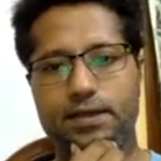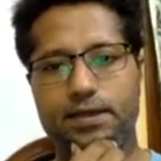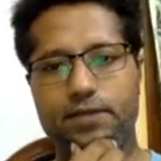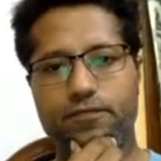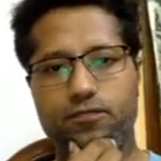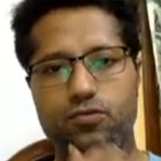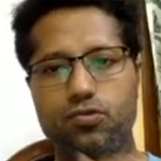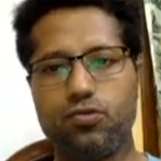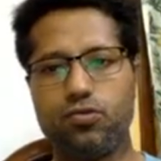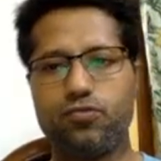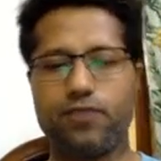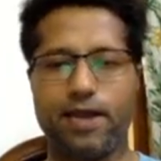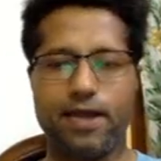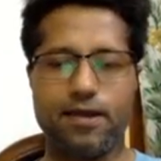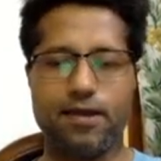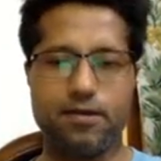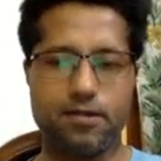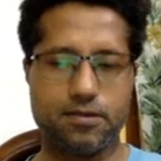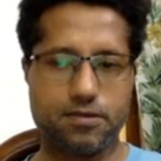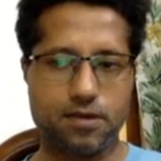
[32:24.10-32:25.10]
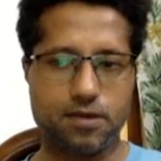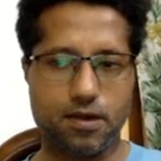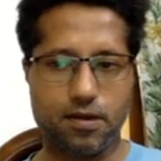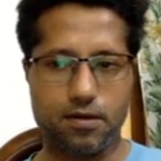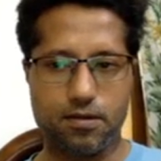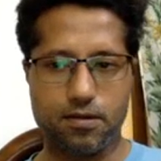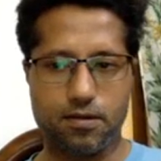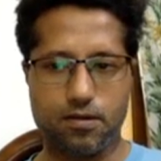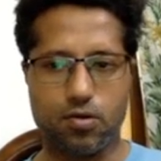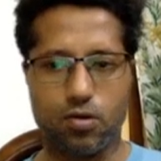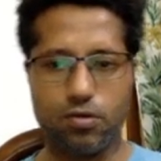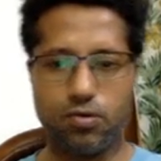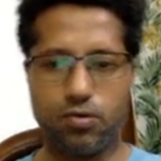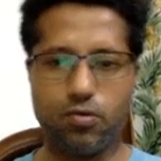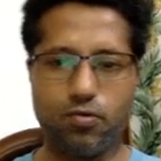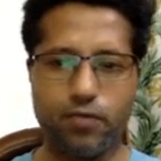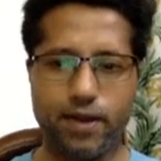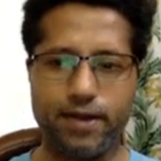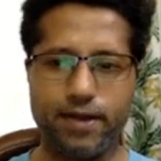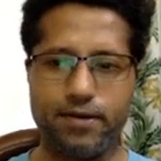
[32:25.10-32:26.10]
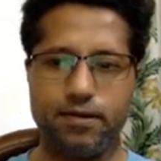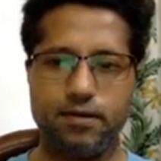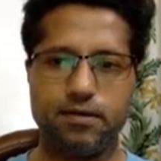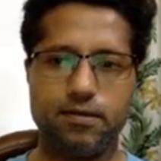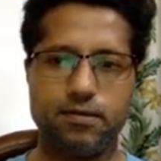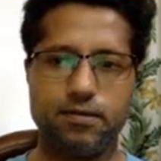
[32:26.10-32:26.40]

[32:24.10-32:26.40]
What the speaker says: if two triangles are congruent,